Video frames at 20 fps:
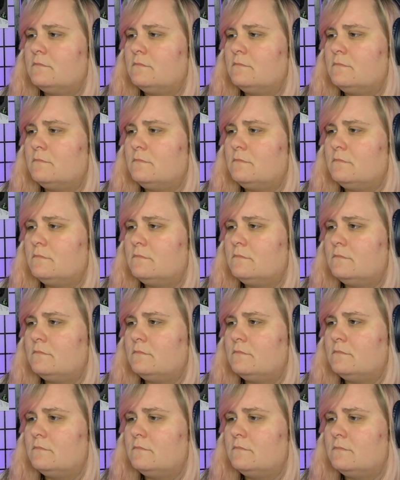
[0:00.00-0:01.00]

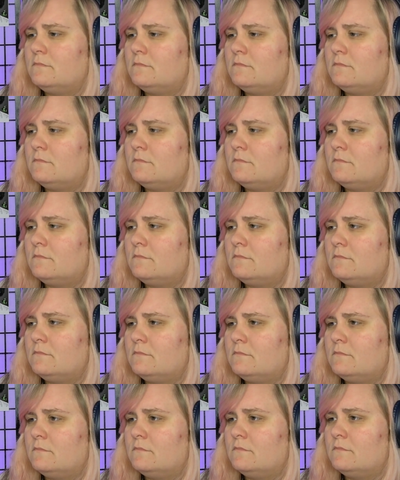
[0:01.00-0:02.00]

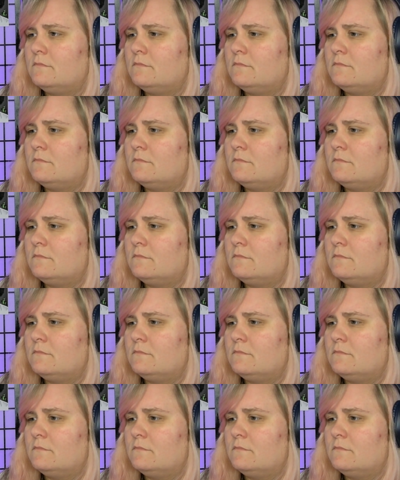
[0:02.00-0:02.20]
Nothing is said.